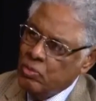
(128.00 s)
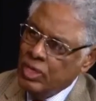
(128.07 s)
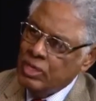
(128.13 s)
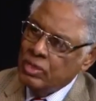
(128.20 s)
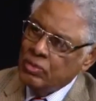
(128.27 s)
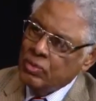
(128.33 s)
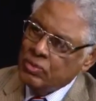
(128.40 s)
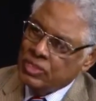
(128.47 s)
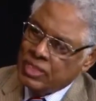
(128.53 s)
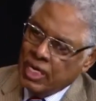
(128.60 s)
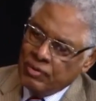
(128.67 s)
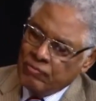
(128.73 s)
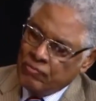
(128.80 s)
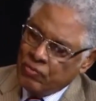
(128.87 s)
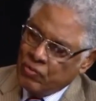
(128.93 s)
to one
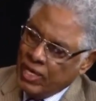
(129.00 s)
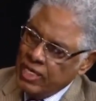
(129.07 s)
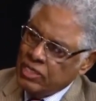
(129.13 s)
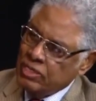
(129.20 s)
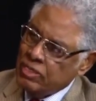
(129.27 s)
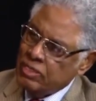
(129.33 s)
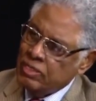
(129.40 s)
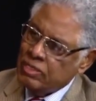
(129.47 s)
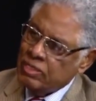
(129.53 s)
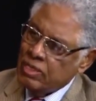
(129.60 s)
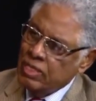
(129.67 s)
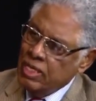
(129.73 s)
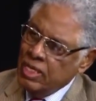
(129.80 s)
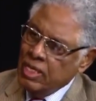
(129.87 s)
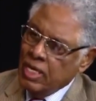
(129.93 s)
set of races.
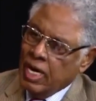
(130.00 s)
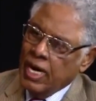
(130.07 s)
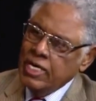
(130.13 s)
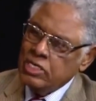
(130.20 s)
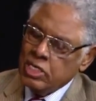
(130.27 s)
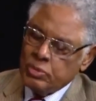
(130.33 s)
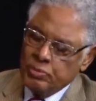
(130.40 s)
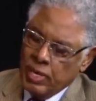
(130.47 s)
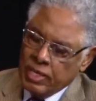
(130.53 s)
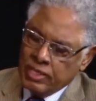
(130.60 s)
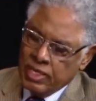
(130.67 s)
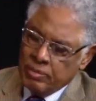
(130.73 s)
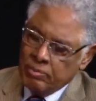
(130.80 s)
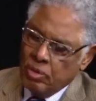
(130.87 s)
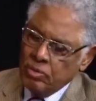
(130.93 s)
I suspect
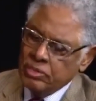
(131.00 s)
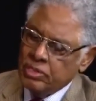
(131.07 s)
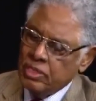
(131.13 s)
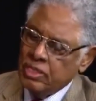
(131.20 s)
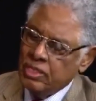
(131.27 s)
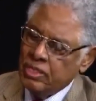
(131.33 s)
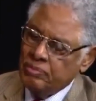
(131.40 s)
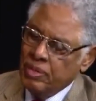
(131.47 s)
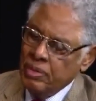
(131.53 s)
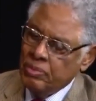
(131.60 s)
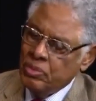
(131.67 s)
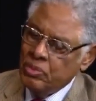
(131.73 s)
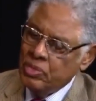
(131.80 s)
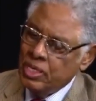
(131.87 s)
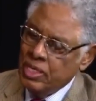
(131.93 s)
that most of the
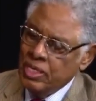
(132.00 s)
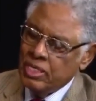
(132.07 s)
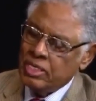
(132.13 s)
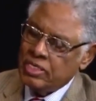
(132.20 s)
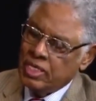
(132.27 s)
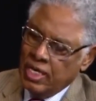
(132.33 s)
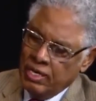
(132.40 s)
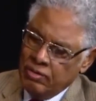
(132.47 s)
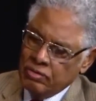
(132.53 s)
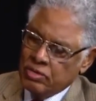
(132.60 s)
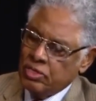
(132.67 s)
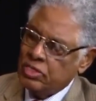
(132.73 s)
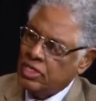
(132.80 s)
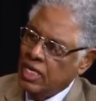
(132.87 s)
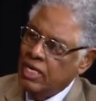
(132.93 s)
people who were either slaves
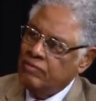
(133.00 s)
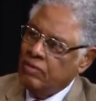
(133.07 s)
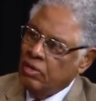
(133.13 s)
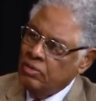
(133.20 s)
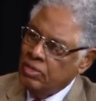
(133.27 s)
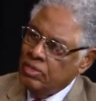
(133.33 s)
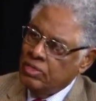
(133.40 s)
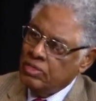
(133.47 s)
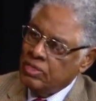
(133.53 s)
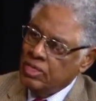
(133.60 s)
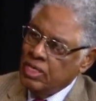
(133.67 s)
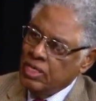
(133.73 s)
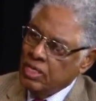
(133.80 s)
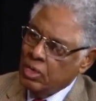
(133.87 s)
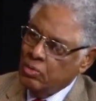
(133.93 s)
or slave owners
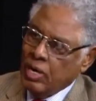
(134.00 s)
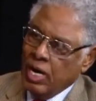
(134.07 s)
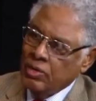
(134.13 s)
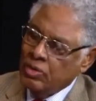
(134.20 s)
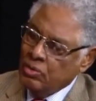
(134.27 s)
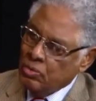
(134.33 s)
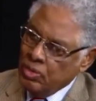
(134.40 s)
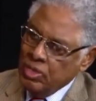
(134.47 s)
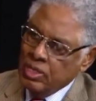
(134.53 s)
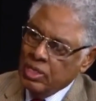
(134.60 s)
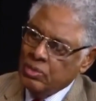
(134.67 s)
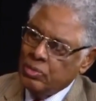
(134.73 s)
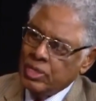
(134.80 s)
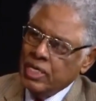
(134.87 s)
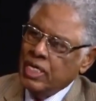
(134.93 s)
around the
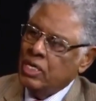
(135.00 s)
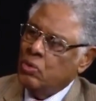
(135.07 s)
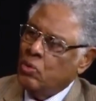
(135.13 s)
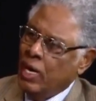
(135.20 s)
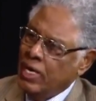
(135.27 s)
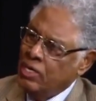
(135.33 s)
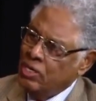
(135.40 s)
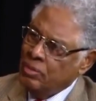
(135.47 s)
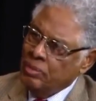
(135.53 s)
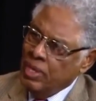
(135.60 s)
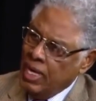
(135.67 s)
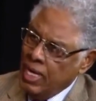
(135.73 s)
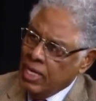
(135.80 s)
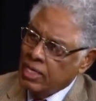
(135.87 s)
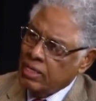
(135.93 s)
world were neither white nor
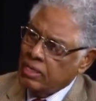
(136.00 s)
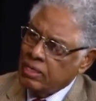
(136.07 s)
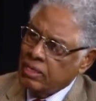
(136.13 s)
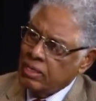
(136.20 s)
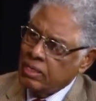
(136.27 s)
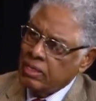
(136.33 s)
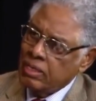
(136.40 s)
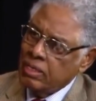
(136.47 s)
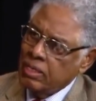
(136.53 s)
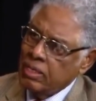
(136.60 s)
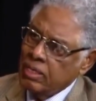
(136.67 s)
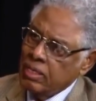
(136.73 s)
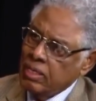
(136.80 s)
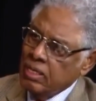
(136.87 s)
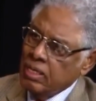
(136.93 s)
black.
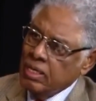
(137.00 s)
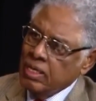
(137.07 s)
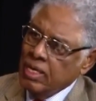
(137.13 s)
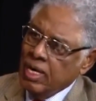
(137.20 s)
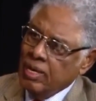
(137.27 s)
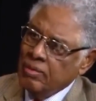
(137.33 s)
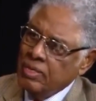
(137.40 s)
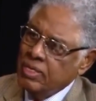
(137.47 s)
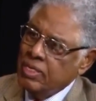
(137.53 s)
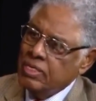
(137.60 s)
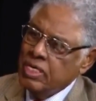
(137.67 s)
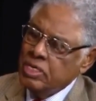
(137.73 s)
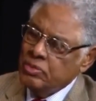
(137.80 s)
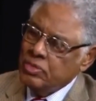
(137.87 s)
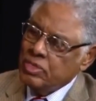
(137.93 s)
I mean,
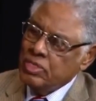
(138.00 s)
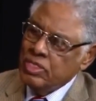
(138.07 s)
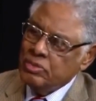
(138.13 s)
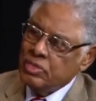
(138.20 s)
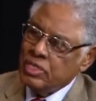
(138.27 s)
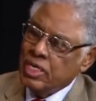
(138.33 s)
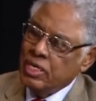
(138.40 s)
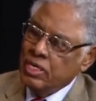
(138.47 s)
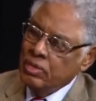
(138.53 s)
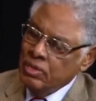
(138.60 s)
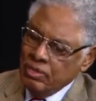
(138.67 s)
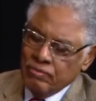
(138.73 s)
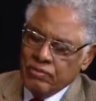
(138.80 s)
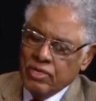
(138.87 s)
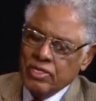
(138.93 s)
this was this was a
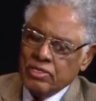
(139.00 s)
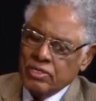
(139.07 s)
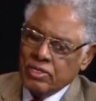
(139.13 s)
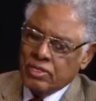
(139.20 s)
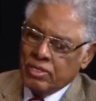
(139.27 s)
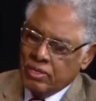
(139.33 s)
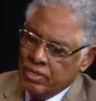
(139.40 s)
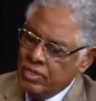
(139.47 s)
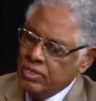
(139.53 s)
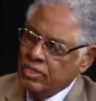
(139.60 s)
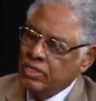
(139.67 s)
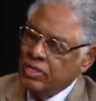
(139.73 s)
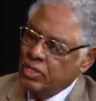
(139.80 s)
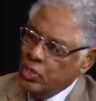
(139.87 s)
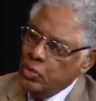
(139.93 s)
universal curse
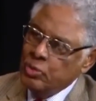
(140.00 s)
of the